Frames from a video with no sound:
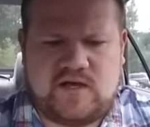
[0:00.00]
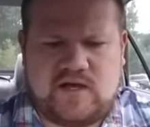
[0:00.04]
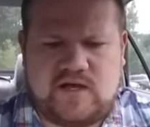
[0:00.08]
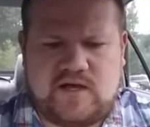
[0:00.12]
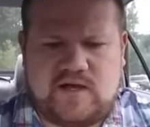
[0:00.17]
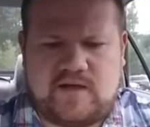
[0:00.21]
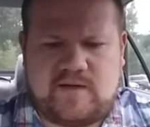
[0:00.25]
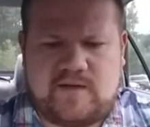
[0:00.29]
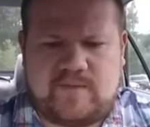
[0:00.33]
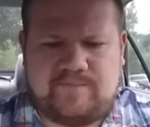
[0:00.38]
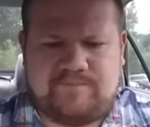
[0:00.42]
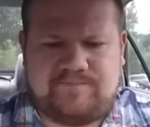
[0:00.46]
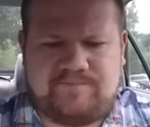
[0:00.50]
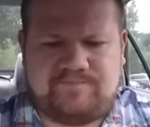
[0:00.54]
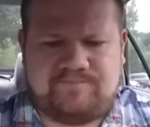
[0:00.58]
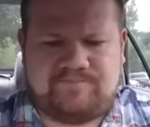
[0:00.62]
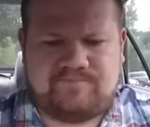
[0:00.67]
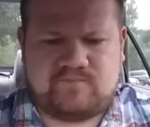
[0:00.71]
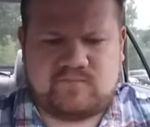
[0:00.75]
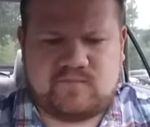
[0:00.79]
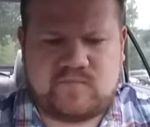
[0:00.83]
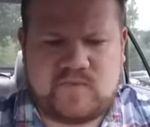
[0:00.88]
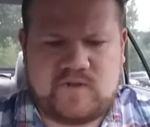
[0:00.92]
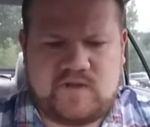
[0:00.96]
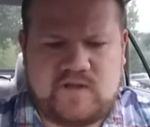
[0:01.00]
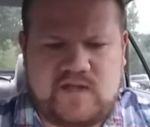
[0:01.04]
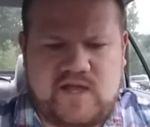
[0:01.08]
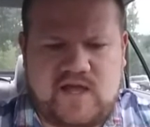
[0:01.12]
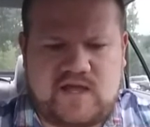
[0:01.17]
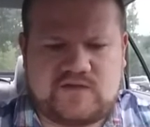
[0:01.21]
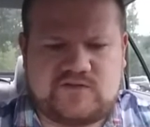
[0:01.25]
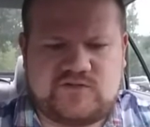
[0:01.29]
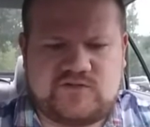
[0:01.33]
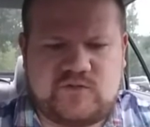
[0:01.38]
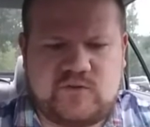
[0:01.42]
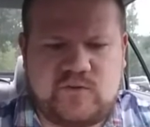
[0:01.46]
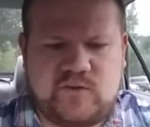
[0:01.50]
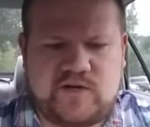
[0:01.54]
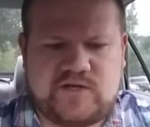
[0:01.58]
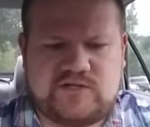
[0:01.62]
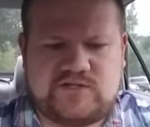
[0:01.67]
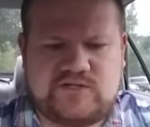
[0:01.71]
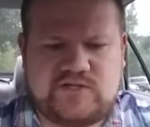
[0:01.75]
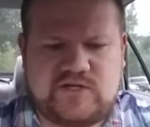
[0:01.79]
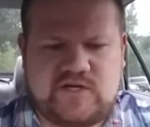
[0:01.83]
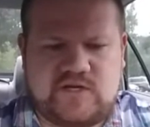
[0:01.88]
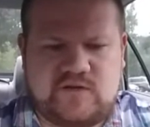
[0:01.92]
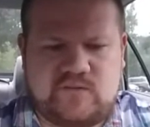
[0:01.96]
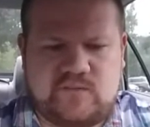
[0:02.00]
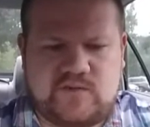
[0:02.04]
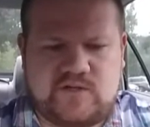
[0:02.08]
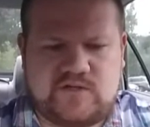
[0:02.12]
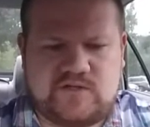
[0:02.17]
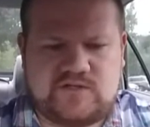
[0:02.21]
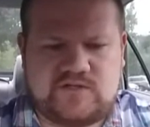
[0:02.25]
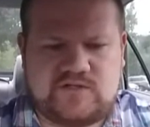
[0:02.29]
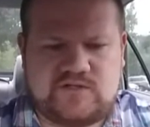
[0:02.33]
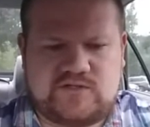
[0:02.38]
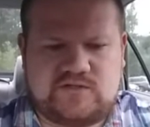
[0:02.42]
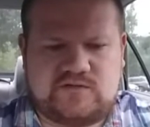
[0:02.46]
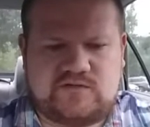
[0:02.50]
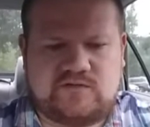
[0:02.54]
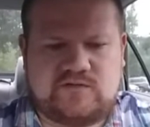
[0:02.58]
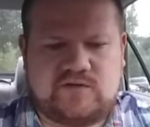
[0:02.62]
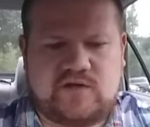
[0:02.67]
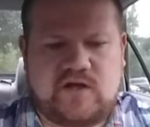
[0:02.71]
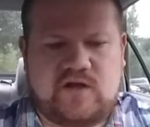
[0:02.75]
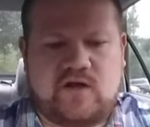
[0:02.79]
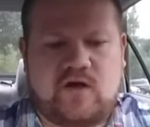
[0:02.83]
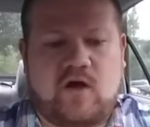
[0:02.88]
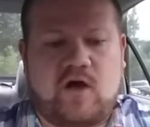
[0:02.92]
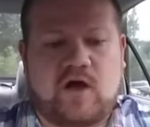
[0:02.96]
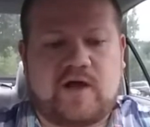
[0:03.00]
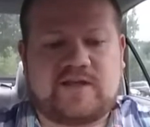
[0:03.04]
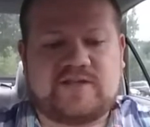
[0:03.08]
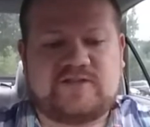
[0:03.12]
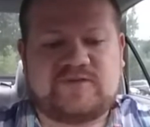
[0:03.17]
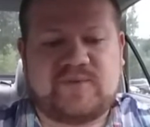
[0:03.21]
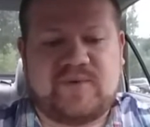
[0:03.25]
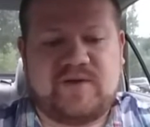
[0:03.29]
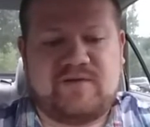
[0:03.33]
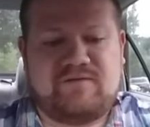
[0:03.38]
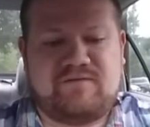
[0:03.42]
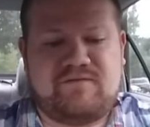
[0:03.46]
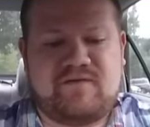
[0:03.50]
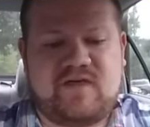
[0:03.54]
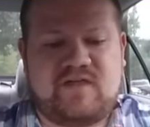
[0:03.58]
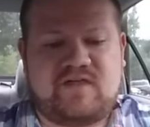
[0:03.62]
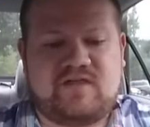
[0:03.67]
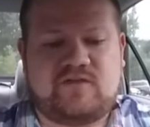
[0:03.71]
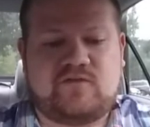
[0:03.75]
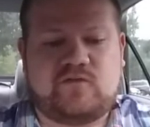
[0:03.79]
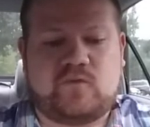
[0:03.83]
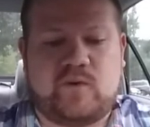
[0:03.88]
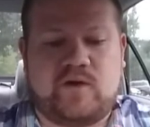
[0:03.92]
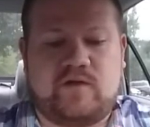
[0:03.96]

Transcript: Um, next question was on August 25th,